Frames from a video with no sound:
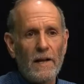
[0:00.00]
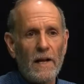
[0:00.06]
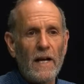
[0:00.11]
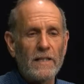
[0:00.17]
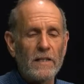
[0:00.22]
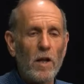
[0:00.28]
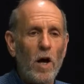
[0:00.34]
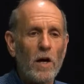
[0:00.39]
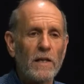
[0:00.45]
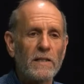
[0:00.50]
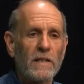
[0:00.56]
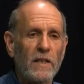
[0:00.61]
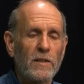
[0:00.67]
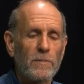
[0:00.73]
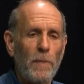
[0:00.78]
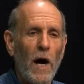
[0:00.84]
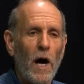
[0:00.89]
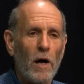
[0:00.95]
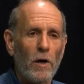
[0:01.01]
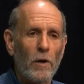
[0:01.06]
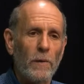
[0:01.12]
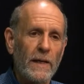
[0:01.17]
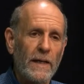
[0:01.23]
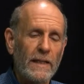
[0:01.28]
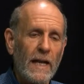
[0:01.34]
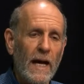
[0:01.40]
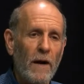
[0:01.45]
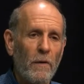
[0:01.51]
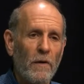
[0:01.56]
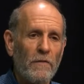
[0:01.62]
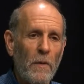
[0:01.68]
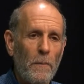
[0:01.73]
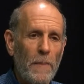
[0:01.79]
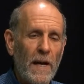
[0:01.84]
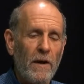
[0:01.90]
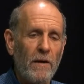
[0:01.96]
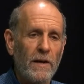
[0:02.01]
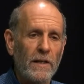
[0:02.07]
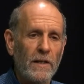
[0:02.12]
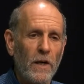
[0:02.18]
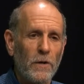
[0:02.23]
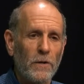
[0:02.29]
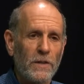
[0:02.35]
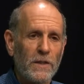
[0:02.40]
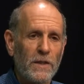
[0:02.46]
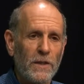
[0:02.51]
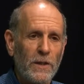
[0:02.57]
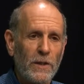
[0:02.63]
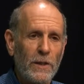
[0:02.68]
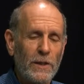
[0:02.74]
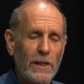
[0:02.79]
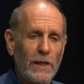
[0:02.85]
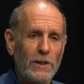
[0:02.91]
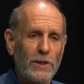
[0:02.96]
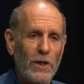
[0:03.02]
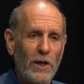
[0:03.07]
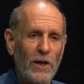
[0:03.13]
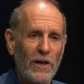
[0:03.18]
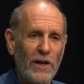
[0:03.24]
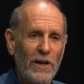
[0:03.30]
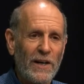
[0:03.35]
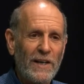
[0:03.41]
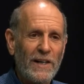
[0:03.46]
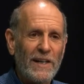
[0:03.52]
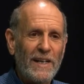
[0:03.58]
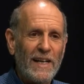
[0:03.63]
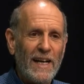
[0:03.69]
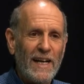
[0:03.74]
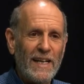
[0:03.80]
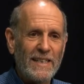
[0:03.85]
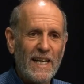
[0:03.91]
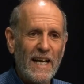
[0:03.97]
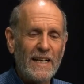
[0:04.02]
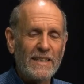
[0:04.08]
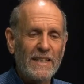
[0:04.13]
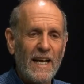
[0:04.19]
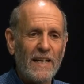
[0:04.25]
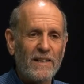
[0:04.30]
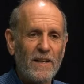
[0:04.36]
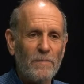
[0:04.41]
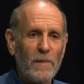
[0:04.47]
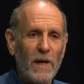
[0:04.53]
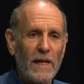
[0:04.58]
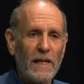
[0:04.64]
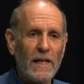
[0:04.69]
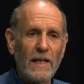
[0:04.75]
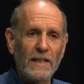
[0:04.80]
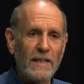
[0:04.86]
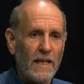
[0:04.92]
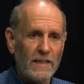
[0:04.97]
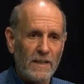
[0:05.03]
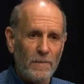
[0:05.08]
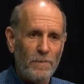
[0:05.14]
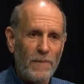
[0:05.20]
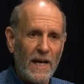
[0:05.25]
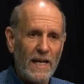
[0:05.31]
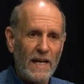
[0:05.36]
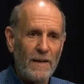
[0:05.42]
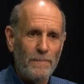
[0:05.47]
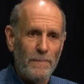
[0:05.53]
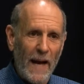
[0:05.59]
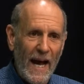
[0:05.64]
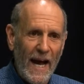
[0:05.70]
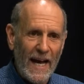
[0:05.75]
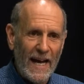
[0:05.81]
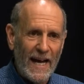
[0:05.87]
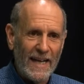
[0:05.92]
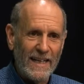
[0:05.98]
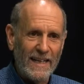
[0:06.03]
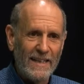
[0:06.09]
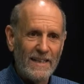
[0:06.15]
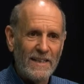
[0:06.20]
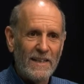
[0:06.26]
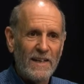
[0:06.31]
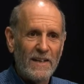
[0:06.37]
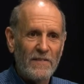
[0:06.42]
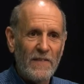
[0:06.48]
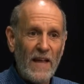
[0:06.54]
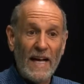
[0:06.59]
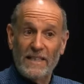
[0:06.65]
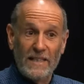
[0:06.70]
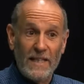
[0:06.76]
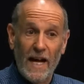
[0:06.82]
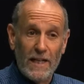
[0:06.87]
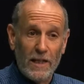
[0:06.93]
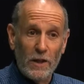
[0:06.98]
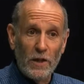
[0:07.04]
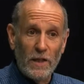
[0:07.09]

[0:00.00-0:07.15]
As long as it's borrowing, now if the parent goes to the cookie jar and takes out the money and doesn't pay it back, that's not a good